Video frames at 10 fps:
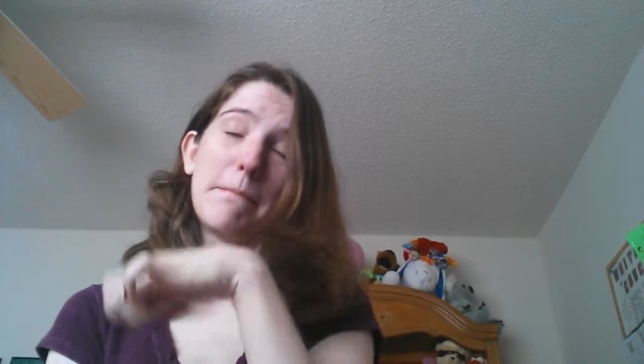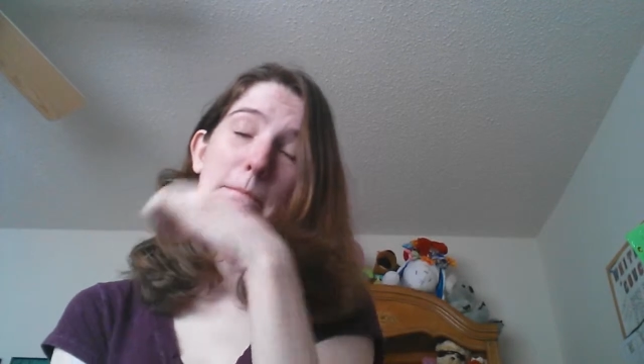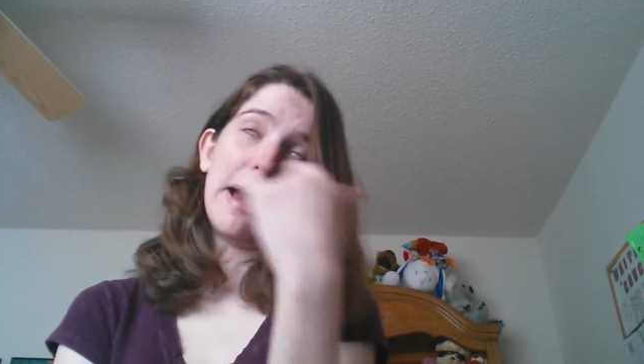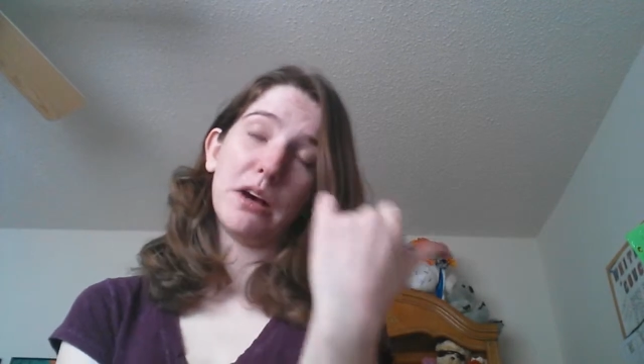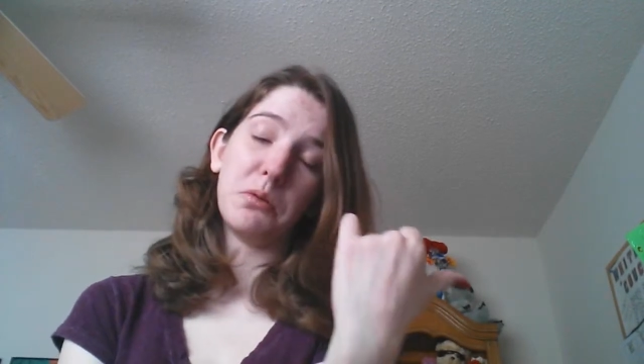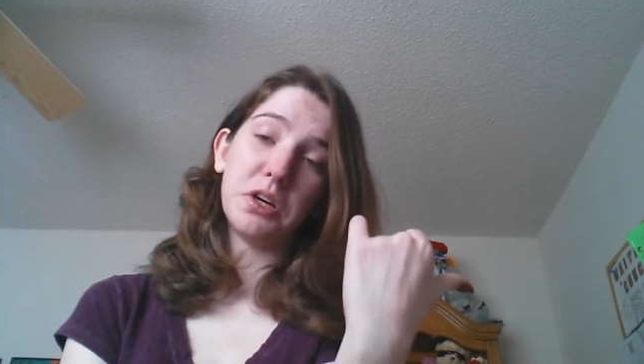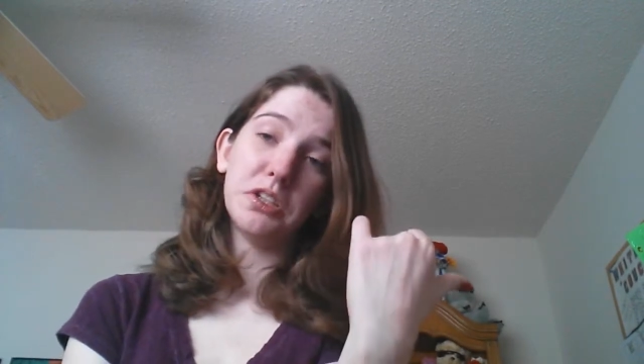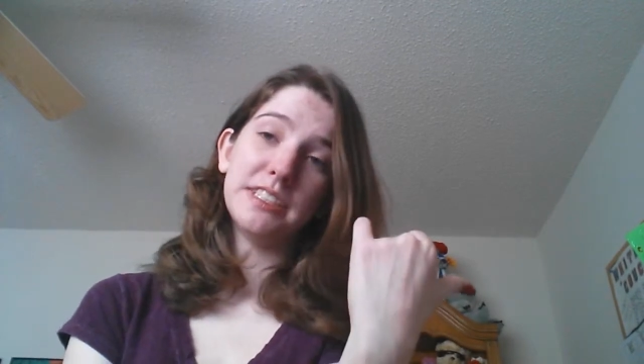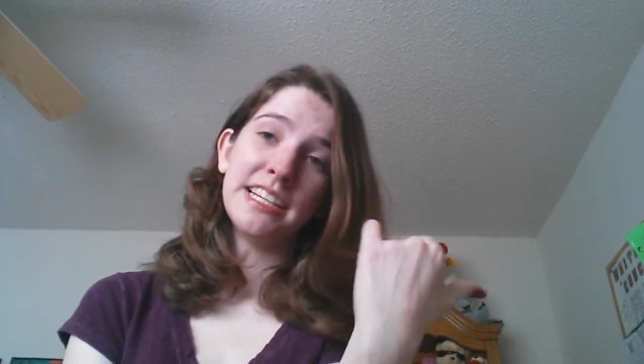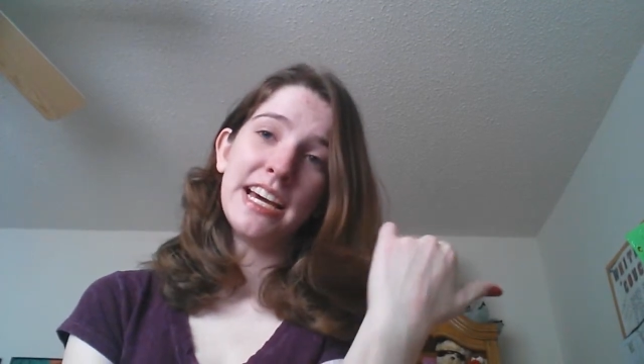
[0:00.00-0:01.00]

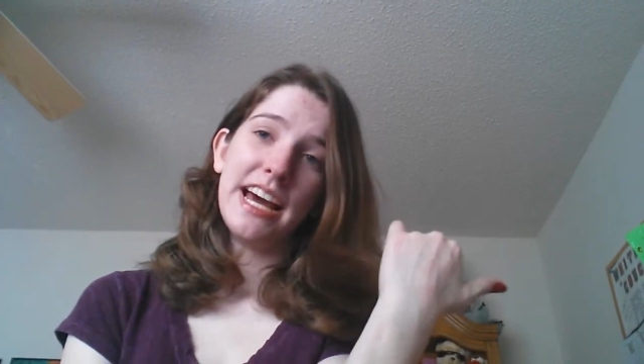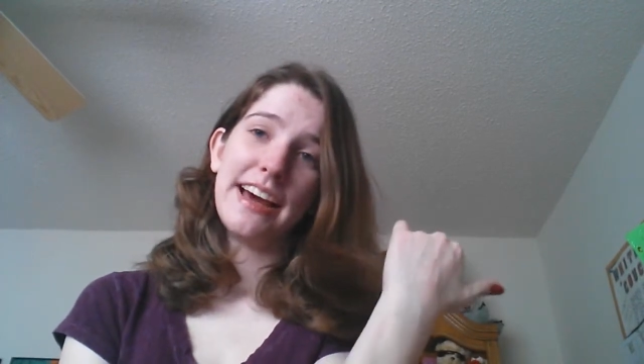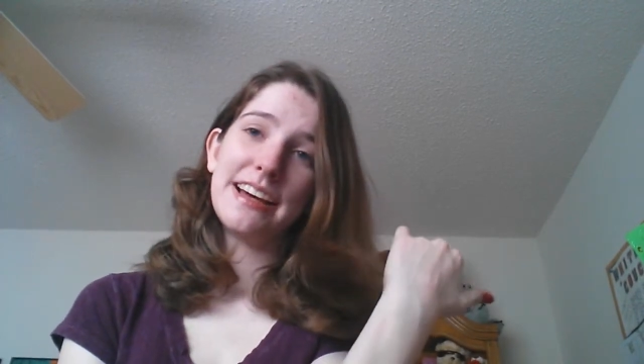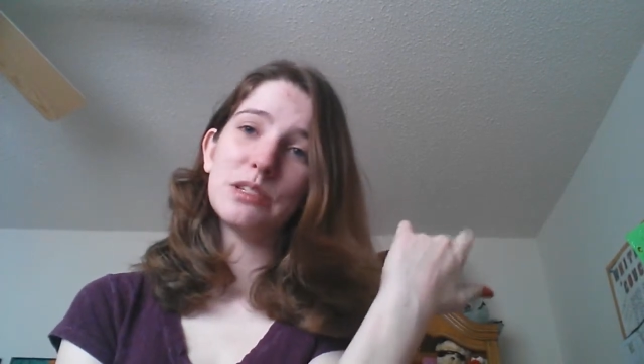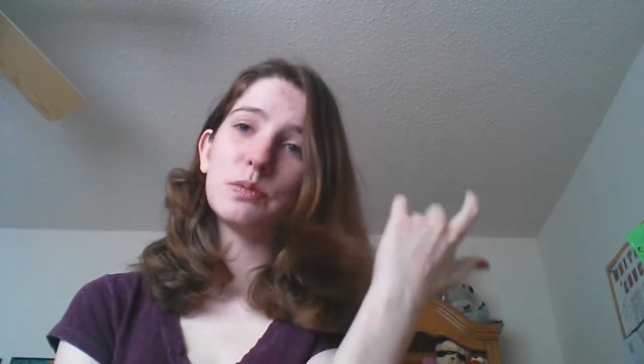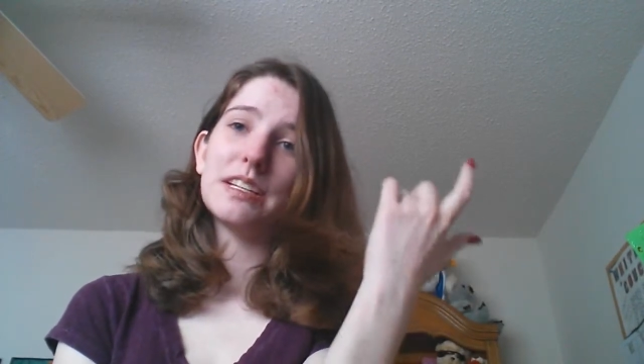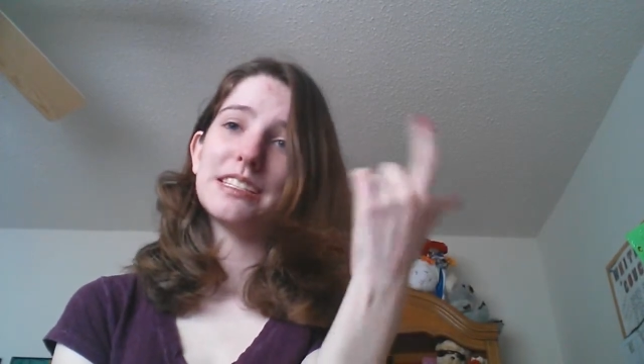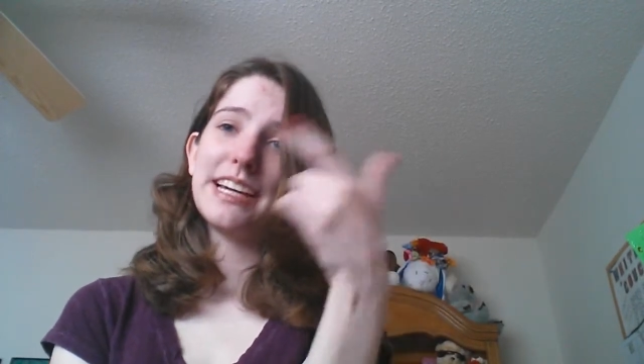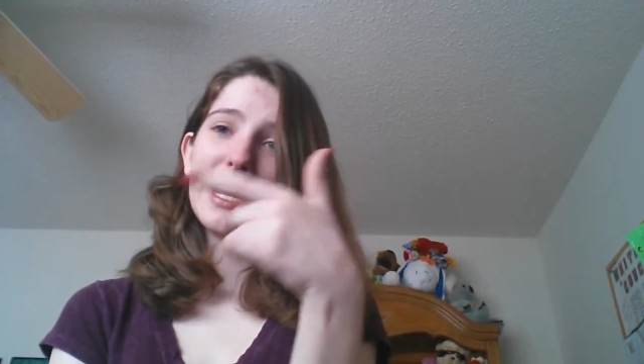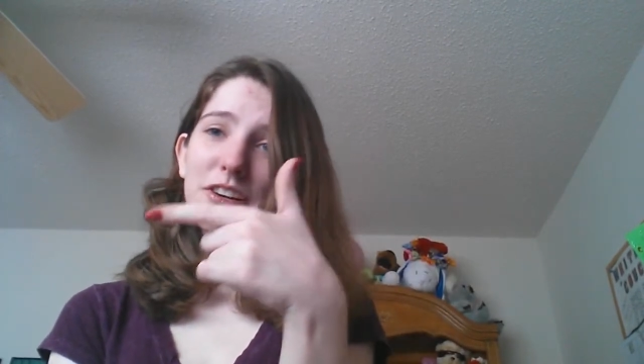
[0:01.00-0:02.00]
backwards, as
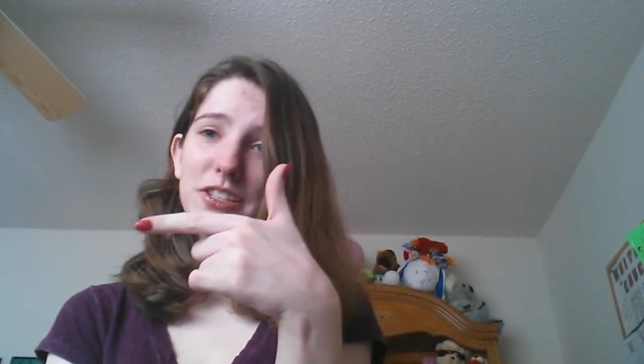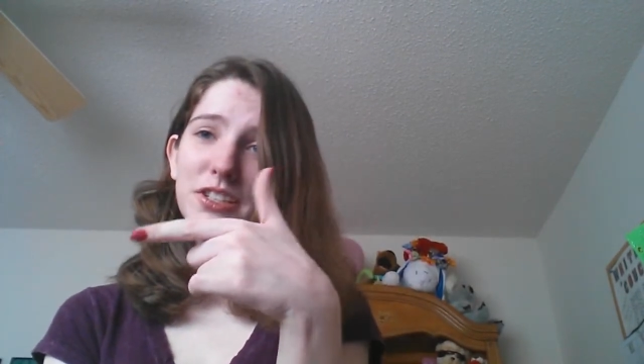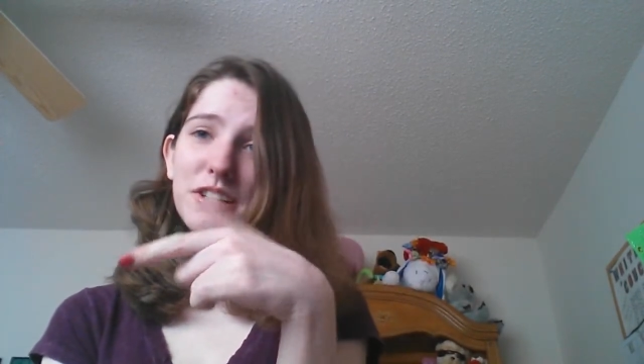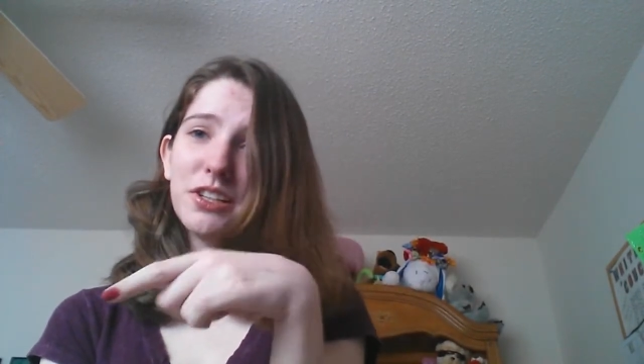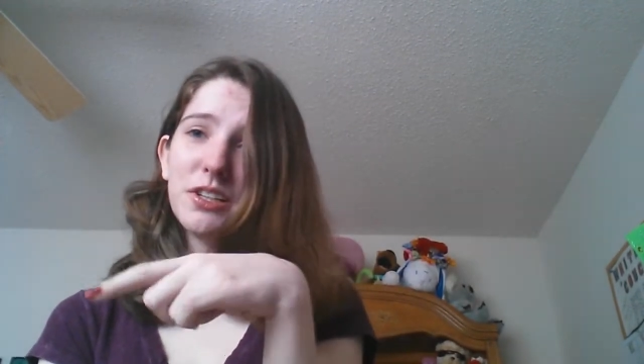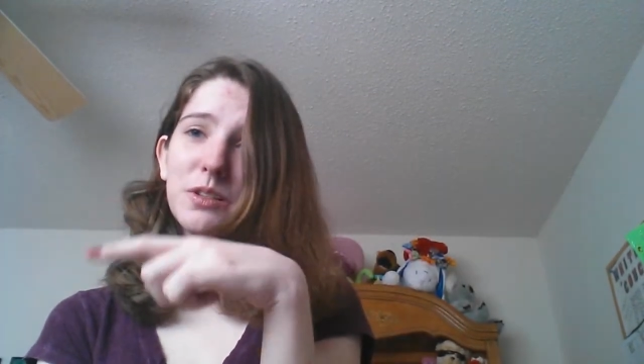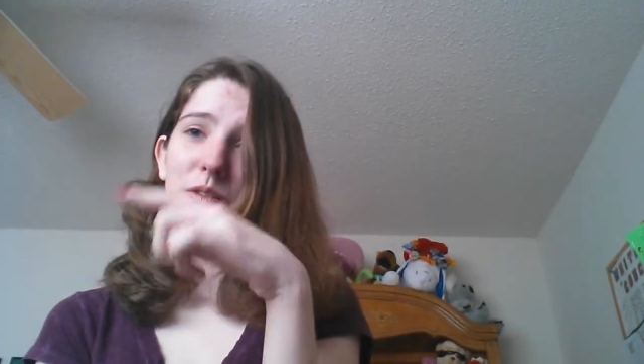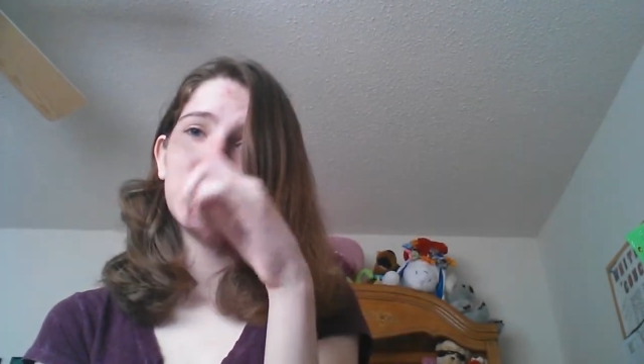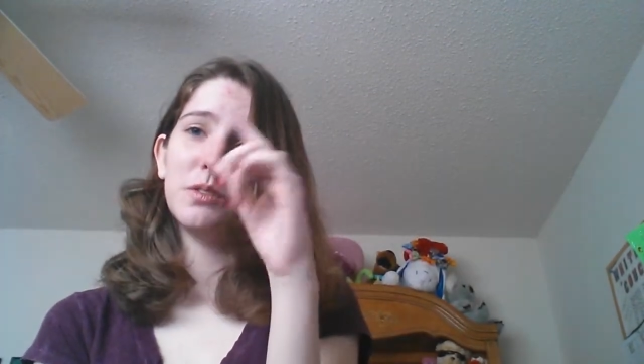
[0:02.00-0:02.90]
was the character